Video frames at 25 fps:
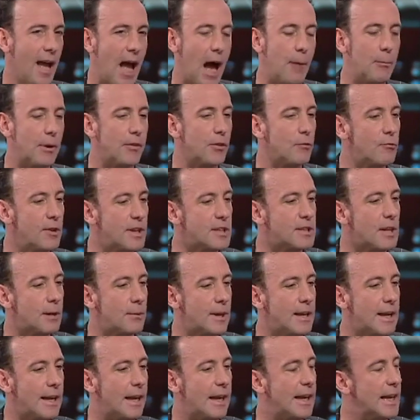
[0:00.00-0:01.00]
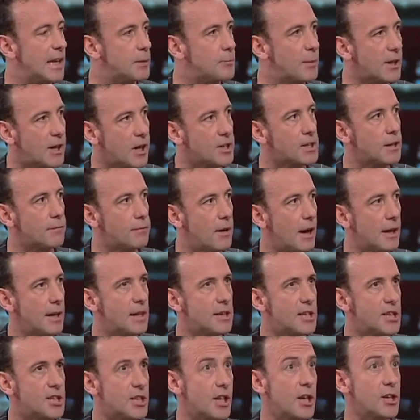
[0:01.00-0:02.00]
I mean, the reason I'm show here is because I find
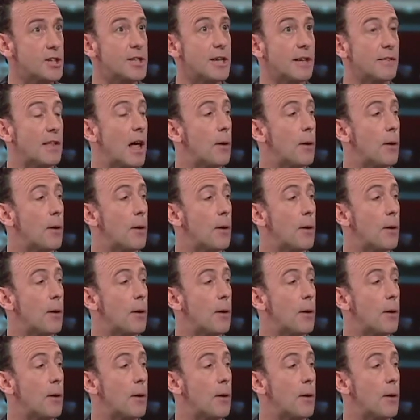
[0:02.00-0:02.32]
it disgusting